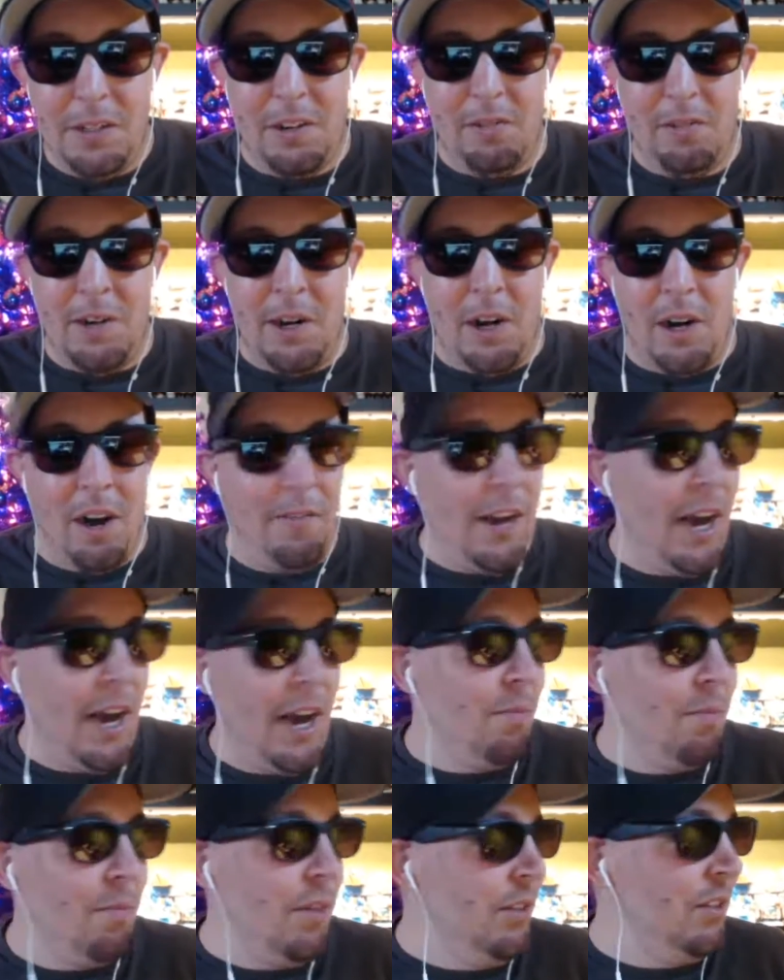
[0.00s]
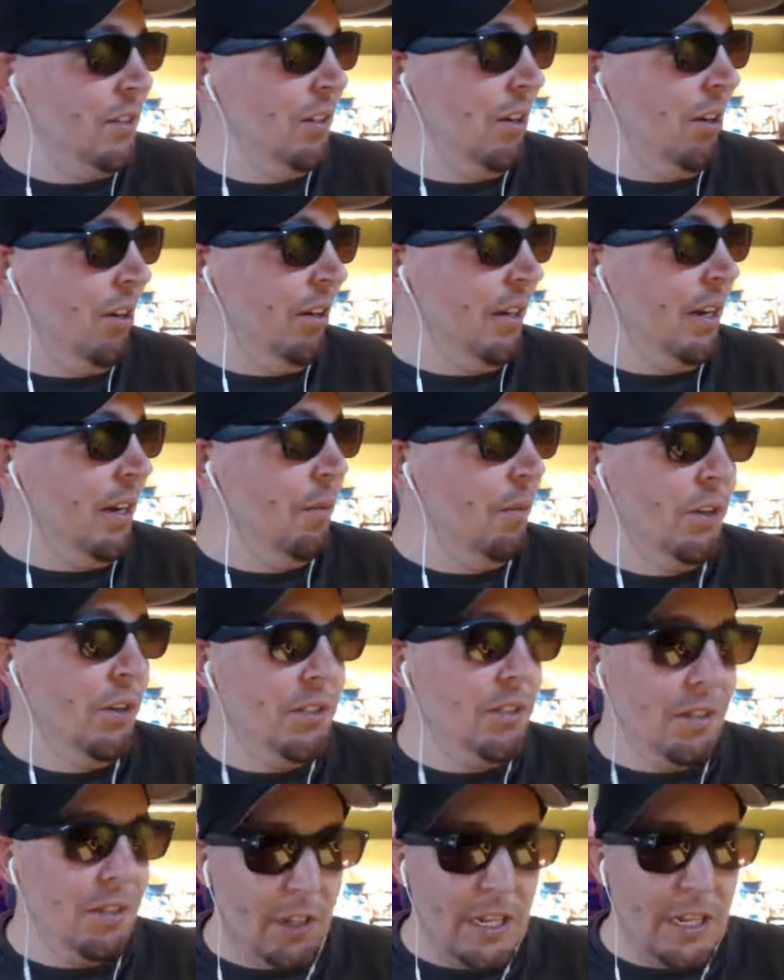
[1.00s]
of his career. I've had him this long. It
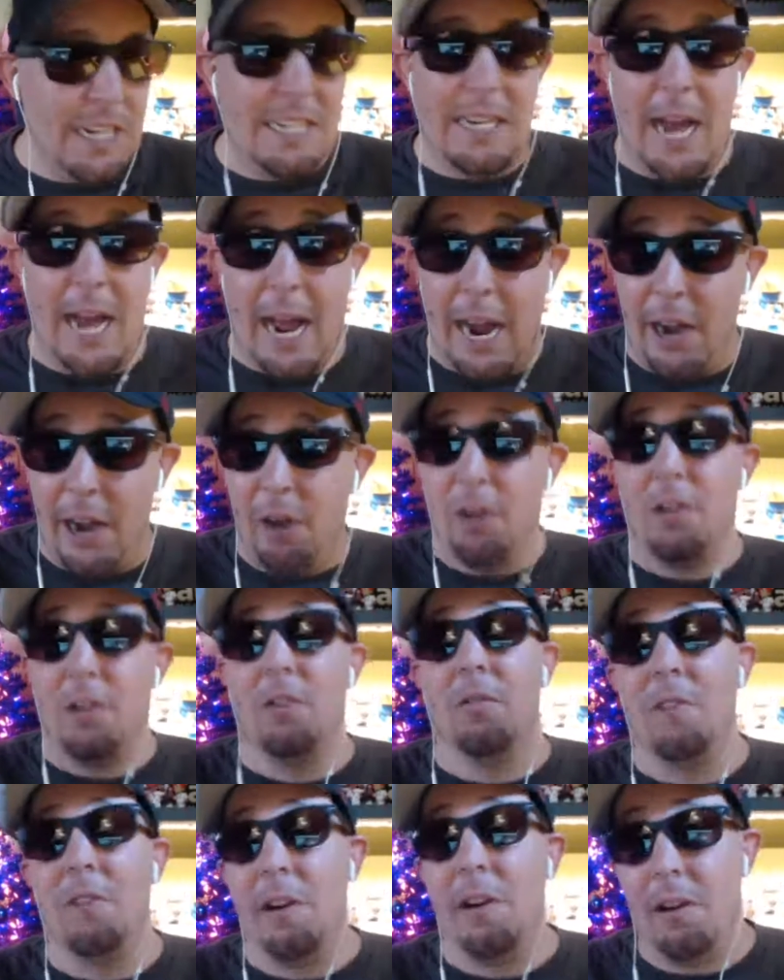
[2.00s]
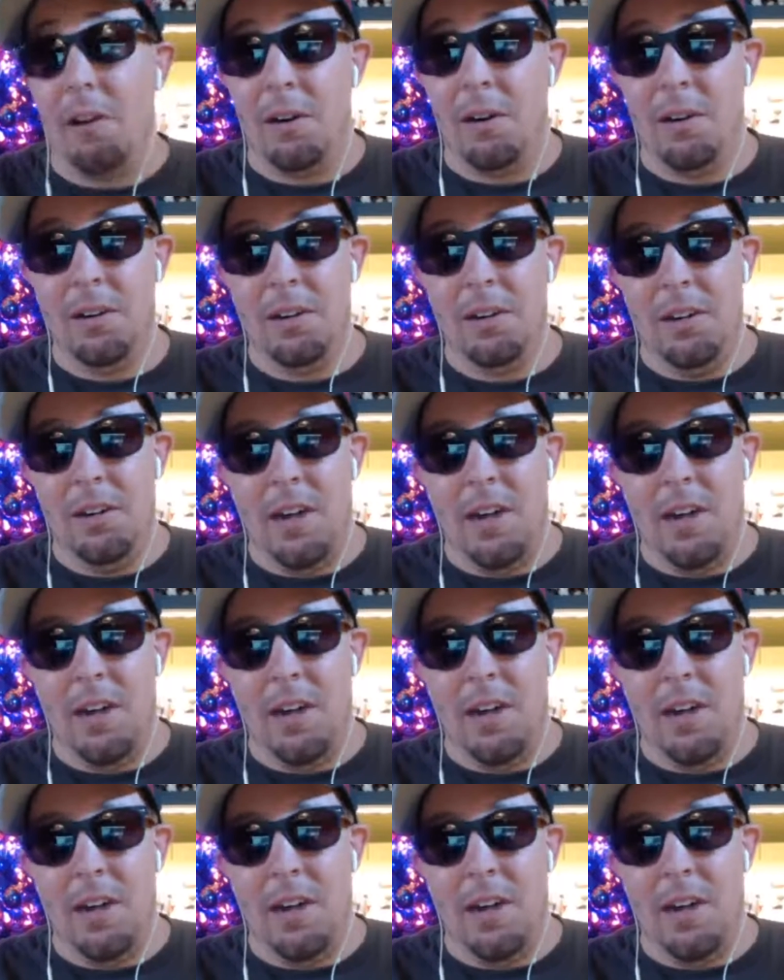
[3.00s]
wasn't the entire career.